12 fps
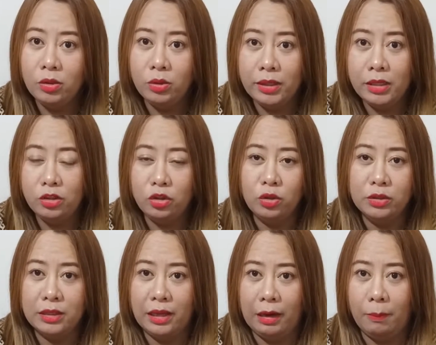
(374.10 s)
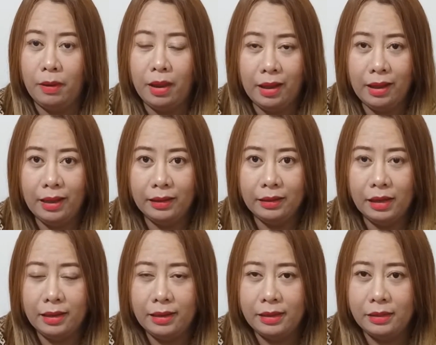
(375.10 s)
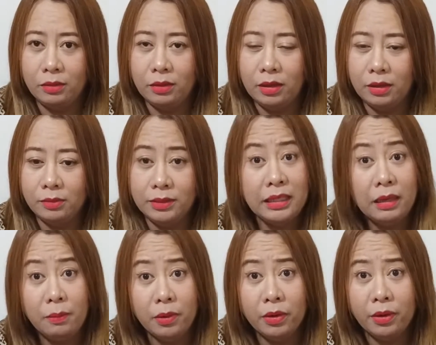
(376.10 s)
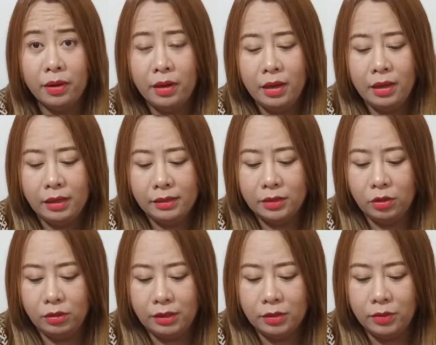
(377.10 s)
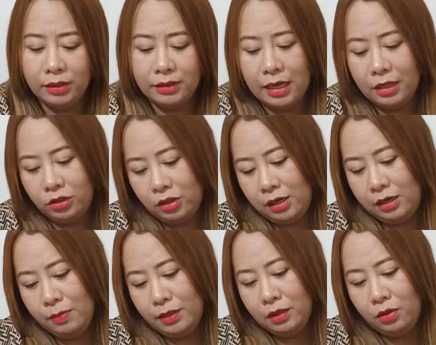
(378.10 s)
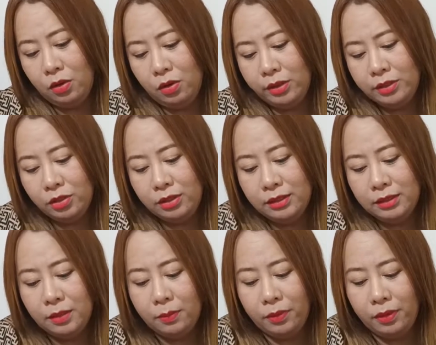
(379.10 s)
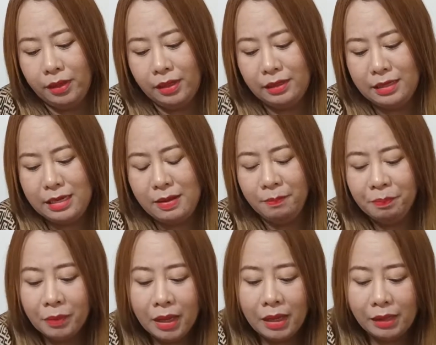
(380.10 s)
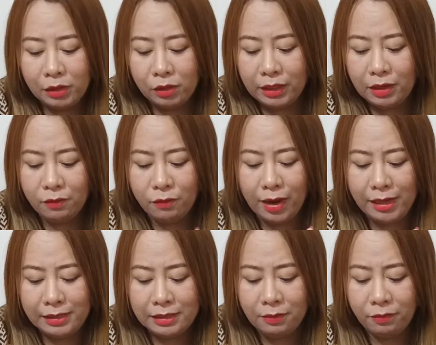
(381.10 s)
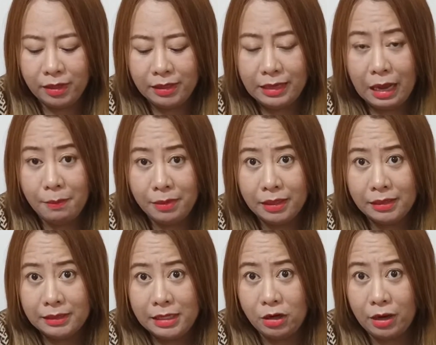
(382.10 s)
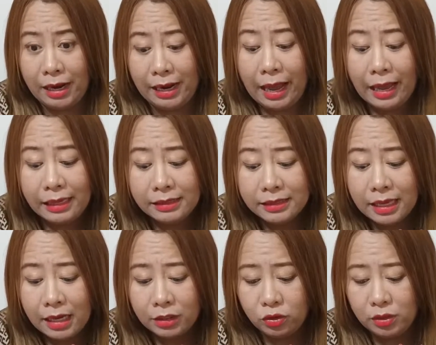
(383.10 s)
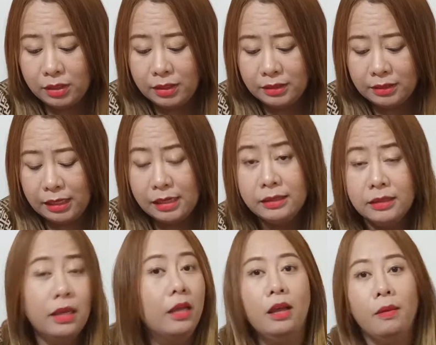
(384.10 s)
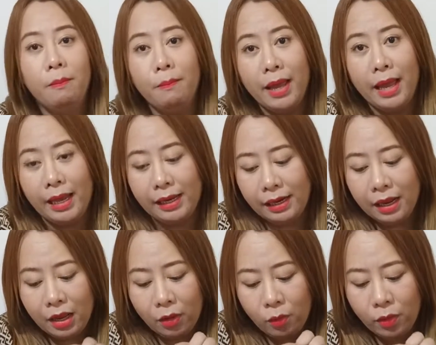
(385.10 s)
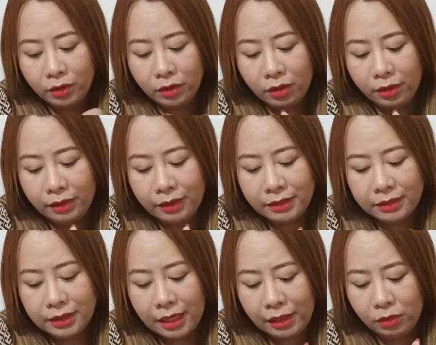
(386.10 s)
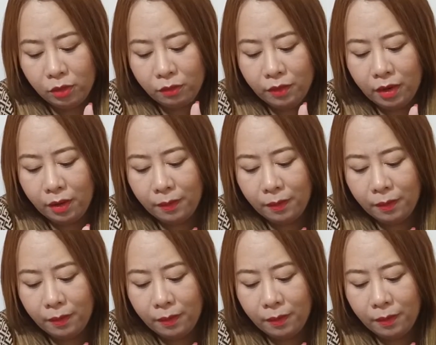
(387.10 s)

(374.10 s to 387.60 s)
you can choose like black and silver. So this one is actually a limited color, so this is a burgundy. You can find the different cameras here. I asked actually the salesman what are this kind of